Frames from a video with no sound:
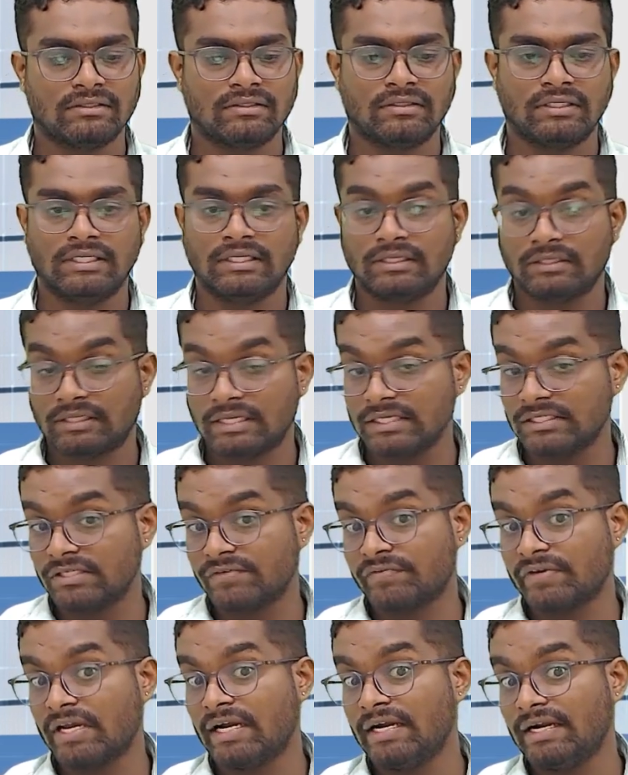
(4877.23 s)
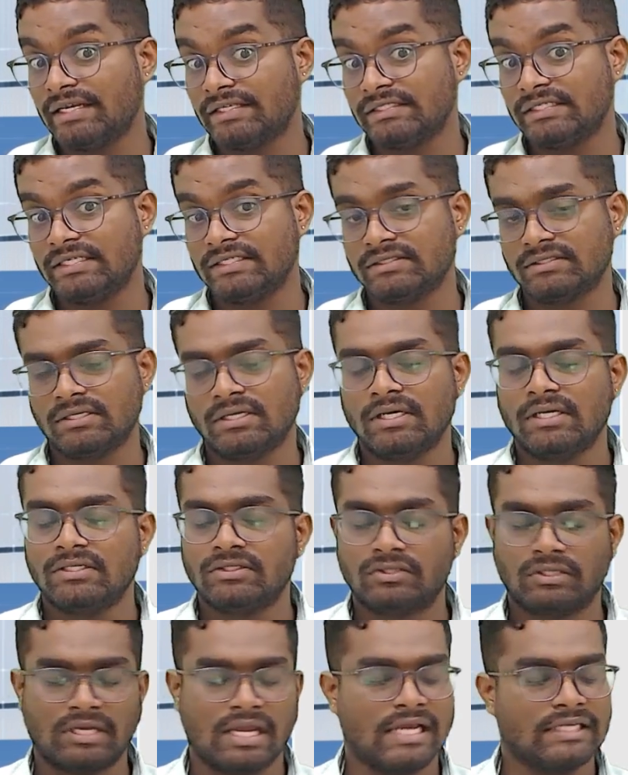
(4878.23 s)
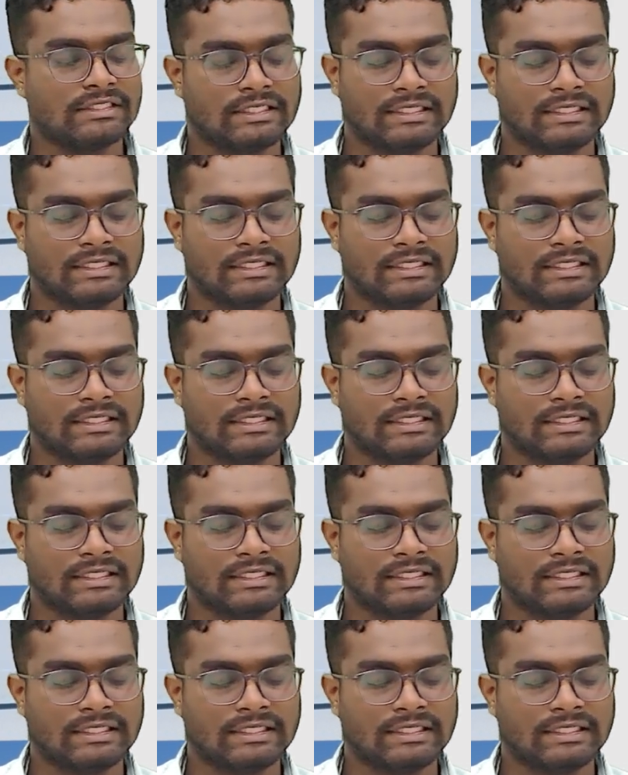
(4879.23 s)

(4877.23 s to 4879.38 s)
In case of current assets, so cash